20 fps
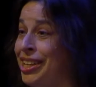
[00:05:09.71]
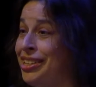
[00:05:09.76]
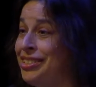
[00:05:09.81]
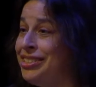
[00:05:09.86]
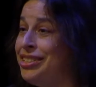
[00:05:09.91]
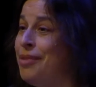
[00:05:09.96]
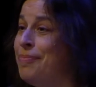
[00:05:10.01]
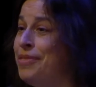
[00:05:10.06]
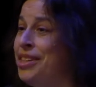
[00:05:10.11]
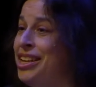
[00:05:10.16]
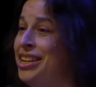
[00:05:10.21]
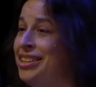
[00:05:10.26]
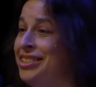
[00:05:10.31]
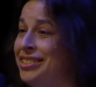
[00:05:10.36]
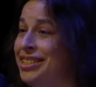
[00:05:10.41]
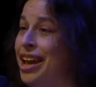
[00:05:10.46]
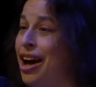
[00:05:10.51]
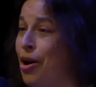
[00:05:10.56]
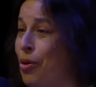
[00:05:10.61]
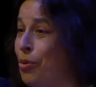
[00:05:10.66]
Something
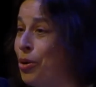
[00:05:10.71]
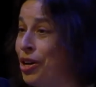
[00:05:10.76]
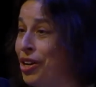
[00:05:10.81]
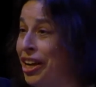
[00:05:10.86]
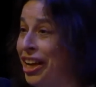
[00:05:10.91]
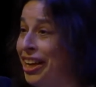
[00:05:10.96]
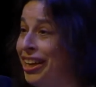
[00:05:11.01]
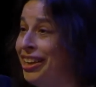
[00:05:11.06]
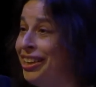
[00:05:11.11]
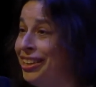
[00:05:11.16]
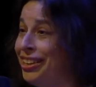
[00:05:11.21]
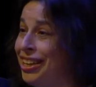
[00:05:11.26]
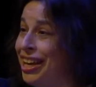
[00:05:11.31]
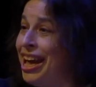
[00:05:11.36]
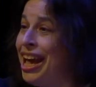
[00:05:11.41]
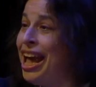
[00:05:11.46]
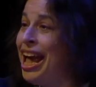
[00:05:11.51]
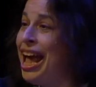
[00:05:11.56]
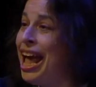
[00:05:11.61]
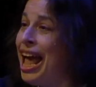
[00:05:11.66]
is not working.
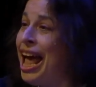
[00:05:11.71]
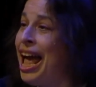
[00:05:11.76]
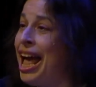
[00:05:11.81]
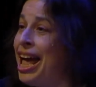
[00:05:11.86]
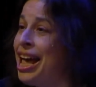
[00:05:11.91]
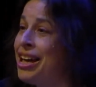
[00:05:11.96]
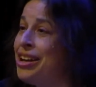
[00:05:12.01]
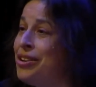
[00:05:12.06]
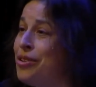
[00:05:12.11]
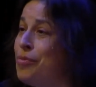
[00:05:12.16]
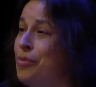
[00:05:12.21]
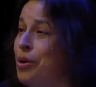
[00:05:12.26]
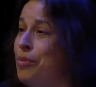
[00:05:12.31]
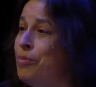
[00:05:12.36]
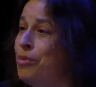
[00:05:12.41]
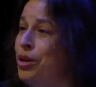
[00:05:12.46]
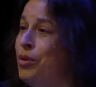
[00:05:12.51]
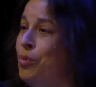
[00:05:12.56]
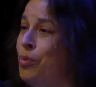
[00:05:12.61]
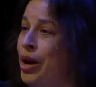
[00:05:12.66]
And when
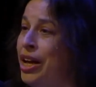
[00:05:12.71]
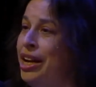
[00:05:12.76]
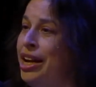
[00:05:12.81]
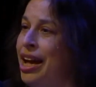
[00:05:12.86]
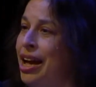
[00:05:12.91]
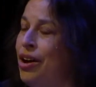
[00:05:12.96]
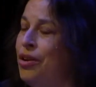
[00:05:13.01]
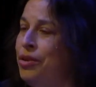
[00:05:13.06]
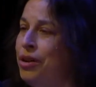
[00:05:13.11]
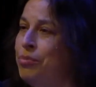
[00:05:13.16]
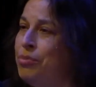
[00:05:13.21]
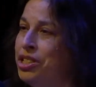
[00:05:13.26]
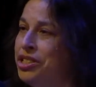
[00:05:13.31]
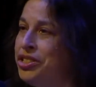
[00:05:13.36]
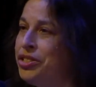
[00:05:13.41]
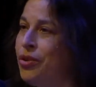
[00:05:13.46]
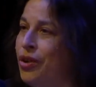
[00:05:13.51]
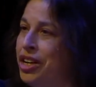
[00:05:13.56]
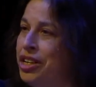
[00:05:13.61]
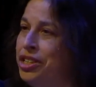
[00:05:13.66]
we went out and we
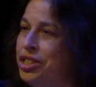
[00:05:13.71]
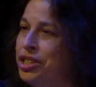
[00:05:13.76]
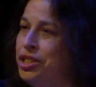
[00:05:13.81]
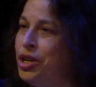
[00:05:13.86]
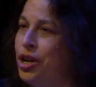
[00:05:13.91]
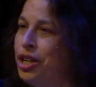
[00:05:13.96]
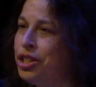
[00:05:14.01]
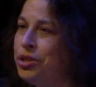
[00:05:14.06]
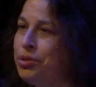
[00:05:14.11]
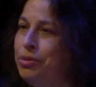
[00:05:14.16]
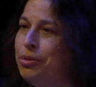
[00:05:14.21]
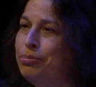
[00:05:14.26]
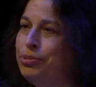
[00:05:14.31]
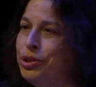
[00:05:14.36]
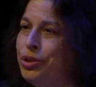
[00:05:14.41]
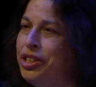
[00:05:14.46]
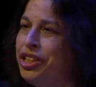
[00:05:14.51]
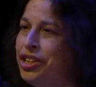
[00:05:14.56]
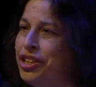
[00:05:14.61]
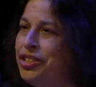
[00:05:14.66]
started to talk to
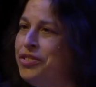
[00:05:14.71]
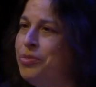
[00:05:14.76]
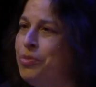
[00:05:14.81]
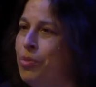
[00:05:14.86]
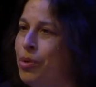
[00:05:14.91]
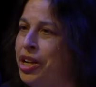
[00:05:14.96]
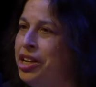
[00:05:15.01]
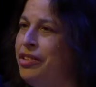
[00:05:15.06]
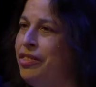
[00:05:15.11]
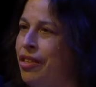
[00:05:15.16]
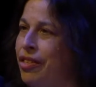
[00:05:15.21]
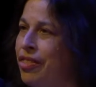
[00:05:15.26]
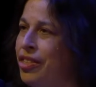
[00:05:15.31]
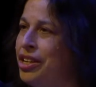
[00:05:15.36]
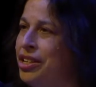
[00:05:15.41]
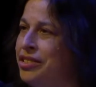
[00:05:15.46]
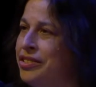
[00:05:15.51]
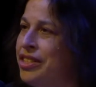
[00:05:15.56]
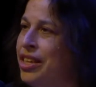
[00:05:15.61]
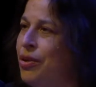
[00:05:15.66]
employers, one of the
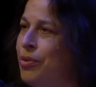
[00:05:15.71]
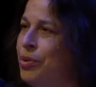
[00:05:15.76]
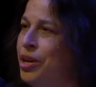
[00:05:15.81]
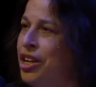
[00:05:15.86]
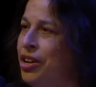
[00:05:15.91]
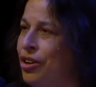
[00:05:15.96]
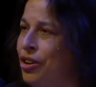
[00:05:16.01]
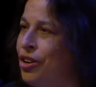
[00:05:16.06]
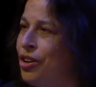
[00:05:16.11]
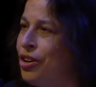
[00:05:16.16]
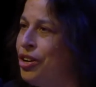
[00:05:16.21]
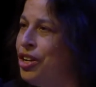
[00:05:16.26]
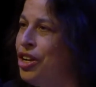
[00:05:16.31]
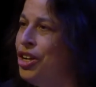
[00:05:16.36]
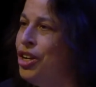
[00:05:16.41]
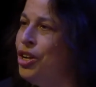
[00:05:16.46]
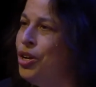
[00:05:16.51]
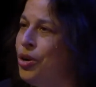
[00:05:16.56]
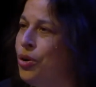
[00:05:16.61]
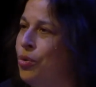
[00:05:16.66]
things that we heard
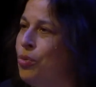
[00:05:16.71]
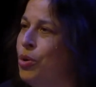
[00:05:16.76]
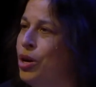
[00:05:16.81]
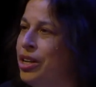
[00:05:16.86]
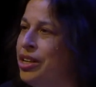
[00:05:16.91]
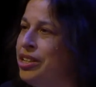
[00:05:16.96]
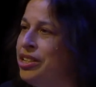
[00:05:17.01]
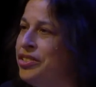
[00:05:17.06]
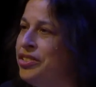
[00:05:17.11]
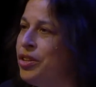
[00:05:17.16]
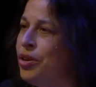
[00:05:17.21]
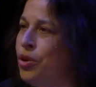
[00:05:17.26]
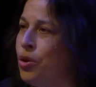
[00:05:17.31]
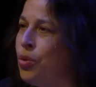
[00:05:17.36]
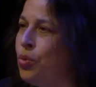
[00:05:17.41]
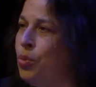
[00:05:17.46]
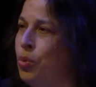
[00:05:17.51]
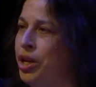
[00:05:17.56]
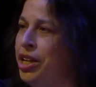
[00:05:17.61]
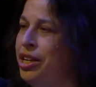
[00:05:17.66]
was,
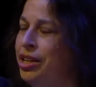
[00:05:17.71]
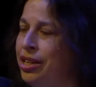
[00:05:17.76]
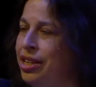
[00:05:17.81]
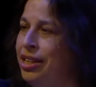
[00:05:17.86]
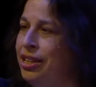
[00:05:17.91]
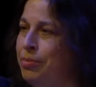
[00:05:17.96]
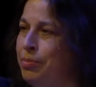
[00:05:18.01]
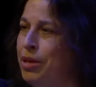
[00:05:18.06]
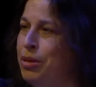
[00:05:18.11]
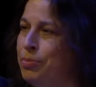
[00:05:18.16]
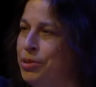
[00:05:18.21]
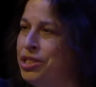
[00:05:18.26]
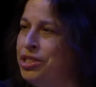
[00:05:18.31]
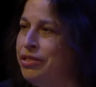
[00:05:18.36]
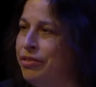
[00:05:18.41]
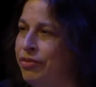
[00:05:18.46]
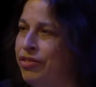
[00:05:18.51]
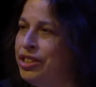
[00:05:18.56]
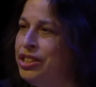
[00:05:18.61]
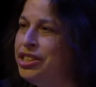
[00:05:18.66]
we need people
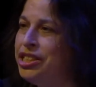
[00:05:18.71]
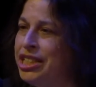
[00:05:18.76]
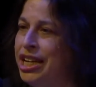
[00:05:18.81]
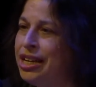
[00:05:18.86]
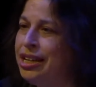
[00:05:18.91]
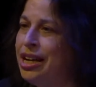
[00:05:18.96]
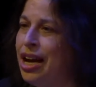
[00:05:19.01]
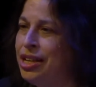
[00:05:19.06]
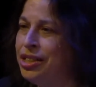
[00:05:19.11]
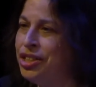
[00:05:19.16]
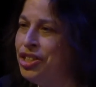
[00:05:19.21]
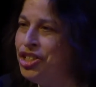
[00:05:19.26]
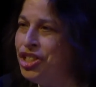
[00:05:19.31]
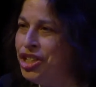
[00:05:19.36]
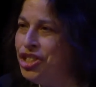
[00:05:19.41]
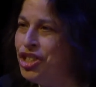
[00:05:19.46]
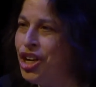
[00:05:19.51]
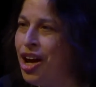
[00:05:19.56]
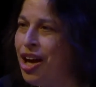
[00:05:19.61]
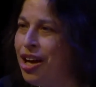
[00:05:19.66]
to fill technology
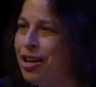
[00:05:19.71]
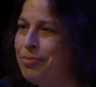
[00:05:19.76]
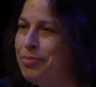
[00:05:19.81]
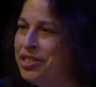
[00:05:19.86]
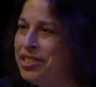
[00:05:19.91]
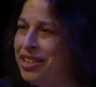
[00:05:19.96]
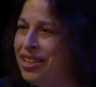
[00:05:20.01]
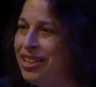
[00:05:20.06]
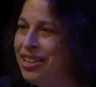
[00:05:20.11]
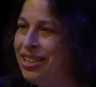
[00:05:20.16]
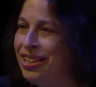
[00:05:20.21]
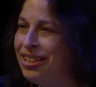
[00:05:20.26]
jobs.